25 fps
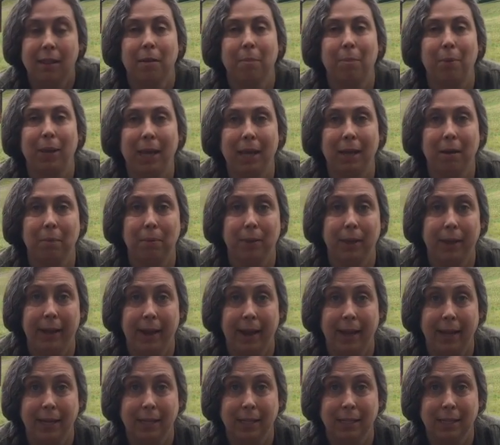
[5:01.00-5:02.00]
the bean
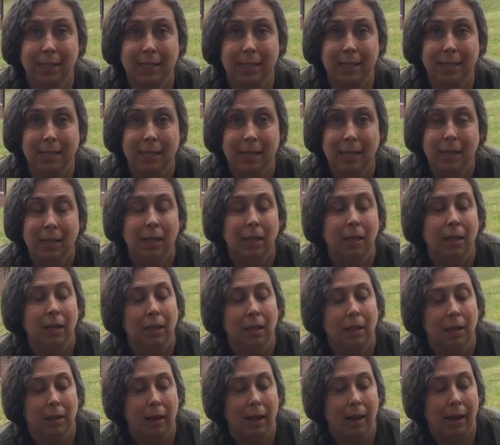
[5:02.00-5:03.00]
plants,
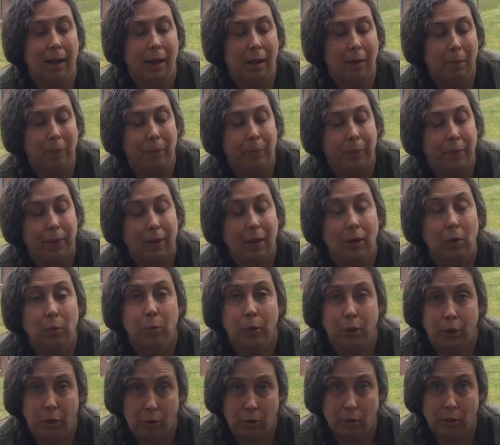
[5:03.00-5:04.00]
their
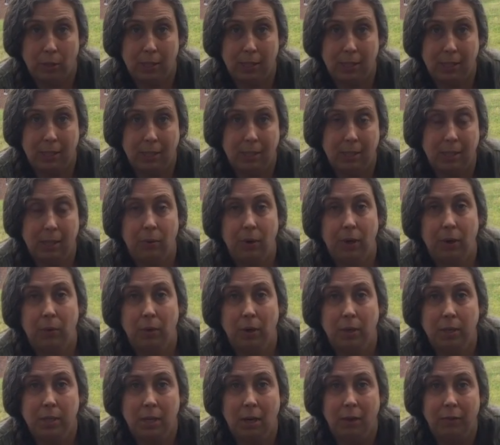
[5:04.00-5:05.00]
roots, so it
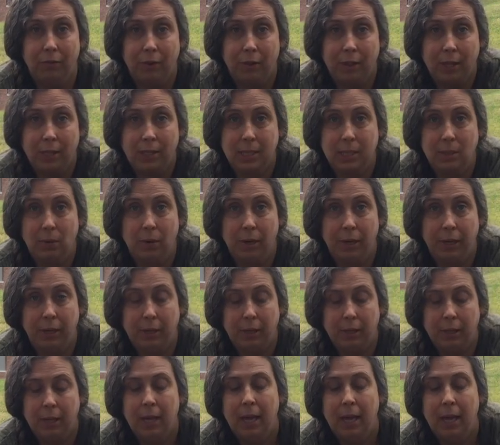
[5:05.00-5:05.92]
grows over the soil.